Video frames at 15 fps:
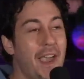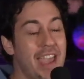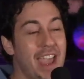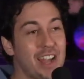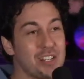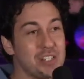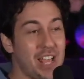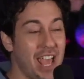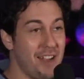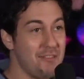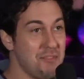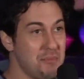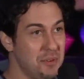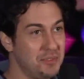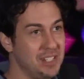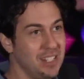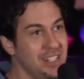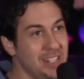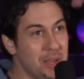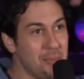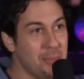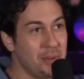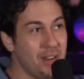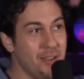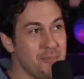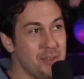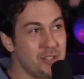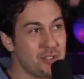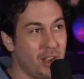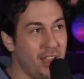I actually haven't moved in yet, but I've
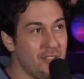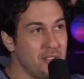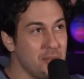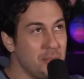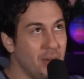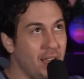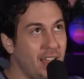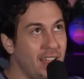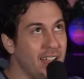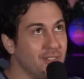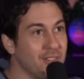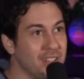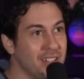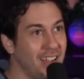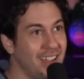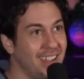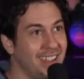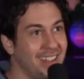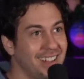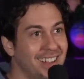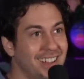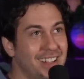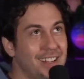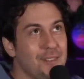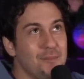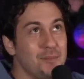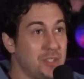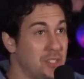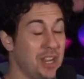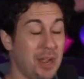been driving by every night.
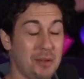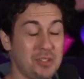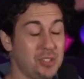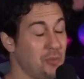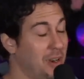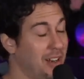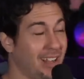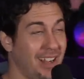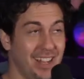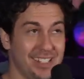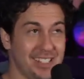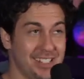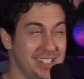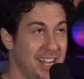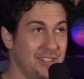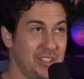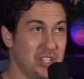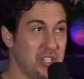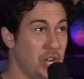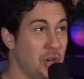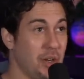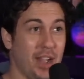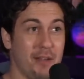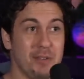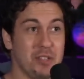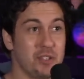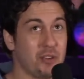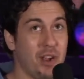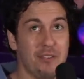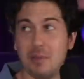I swear to God, it's so not even a joke. Great. I've been
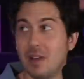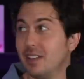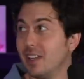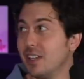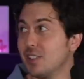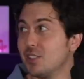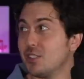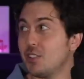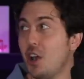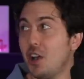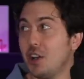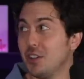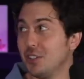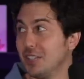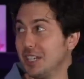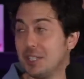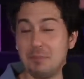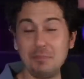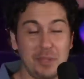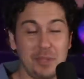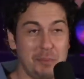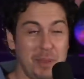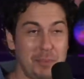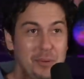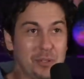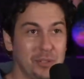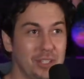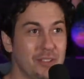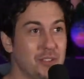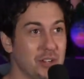driving by like a stalker. Like the, the people who
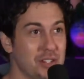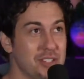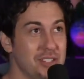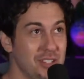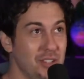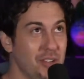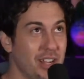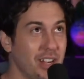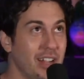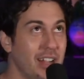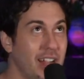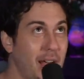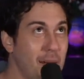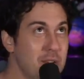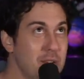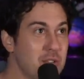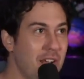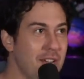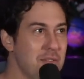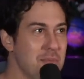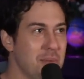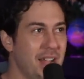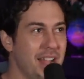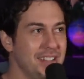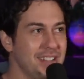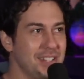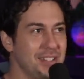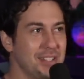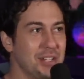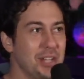live there are still there. I've been driving by, and
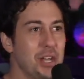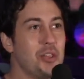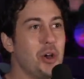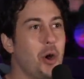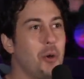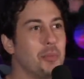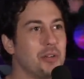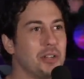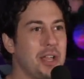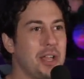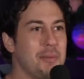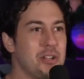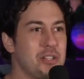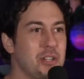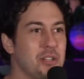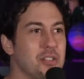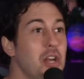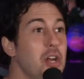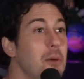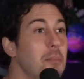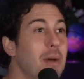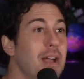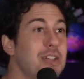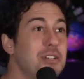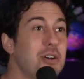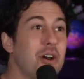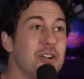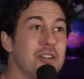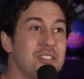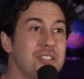then the, the homeowner came out. She goes, my
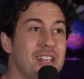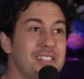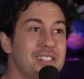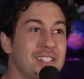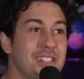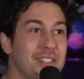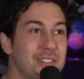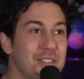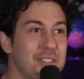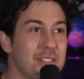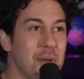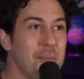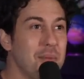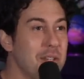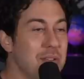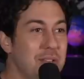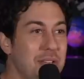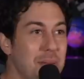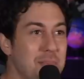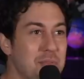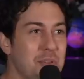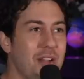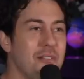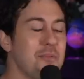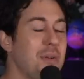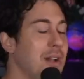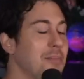daughter says that there's somebody who keeps driving by.